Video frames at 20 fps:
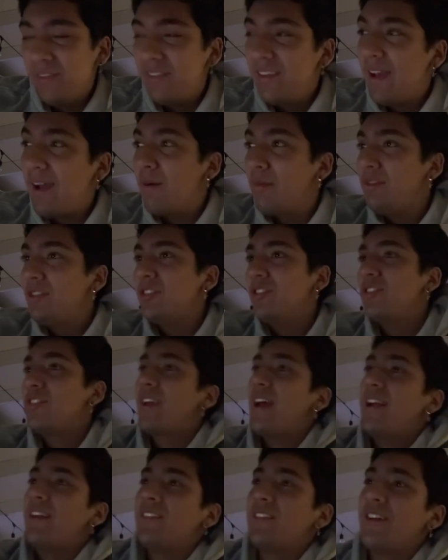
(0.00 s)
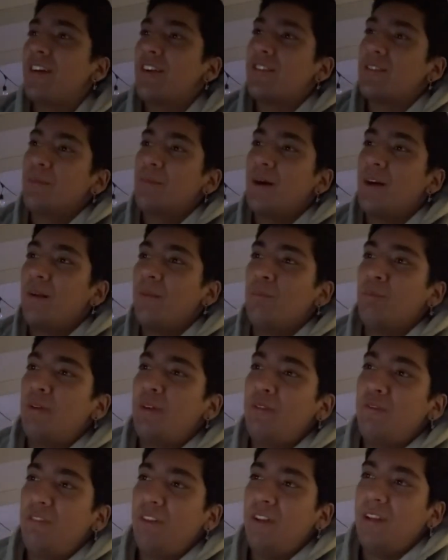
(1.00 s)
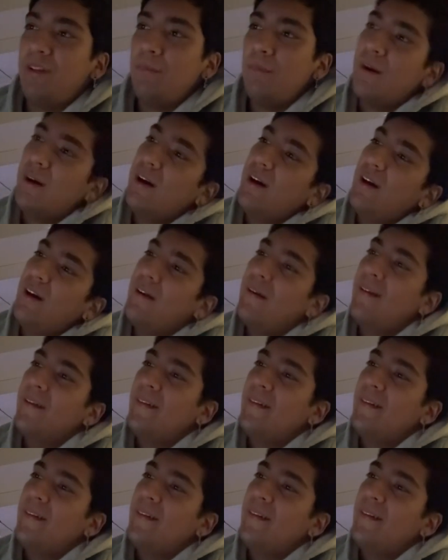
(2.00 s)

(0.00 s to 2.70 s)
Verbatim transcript: Yeah, we just kind of talked about it briefly, but